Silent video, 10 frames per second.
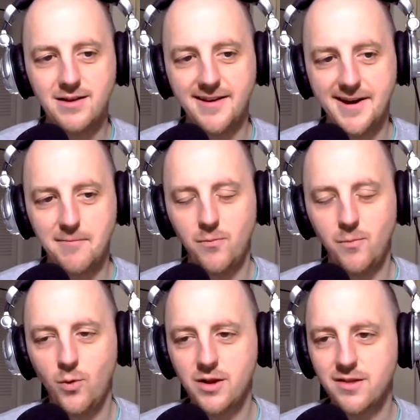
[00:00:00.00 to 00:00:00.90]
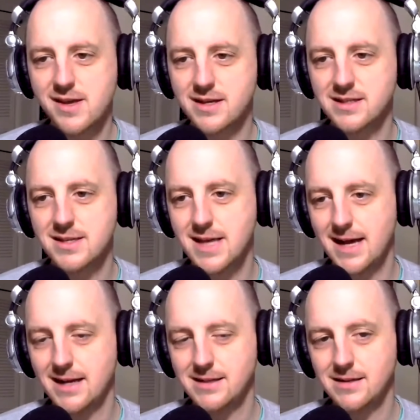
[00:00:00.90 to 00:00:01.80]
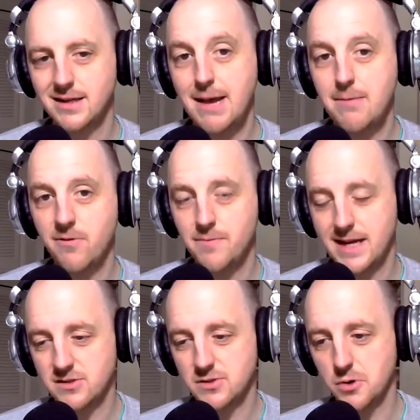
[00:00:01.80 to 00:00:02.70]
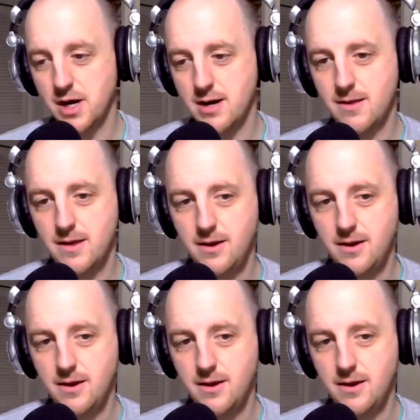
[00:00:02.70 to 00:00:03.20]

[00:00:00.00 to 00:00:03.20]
one of the things that came from that story